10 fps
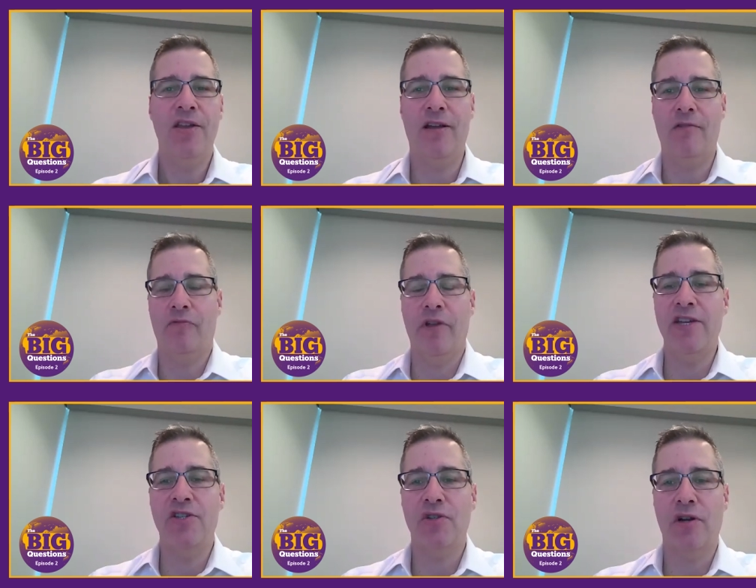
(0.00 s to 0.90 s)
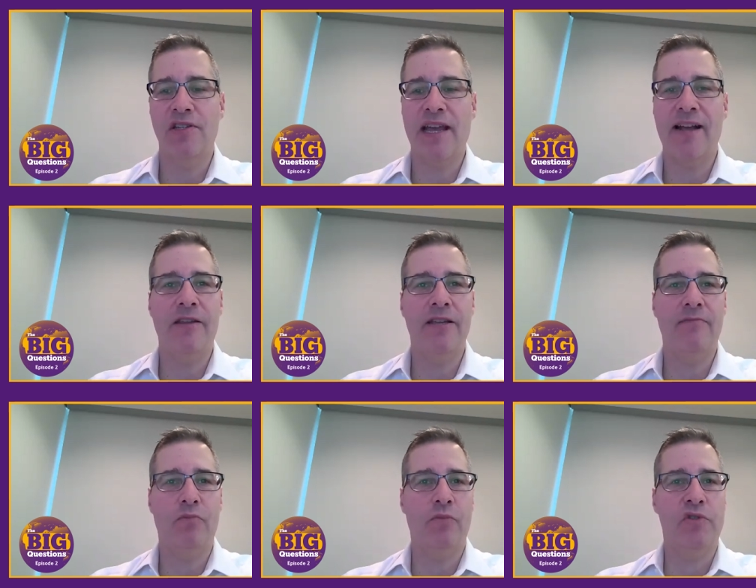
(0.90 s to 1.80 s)
the relations aren't
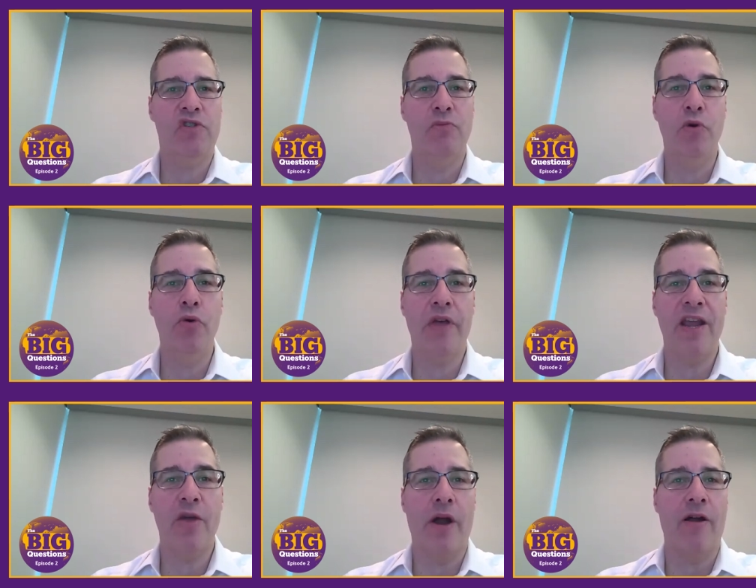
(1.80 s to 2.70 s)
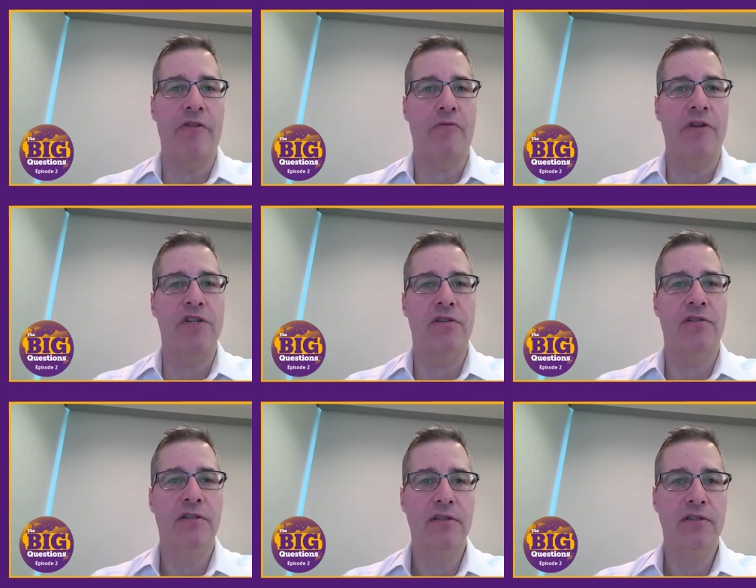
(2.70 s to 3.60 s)
exactly smooth anywhere in the region.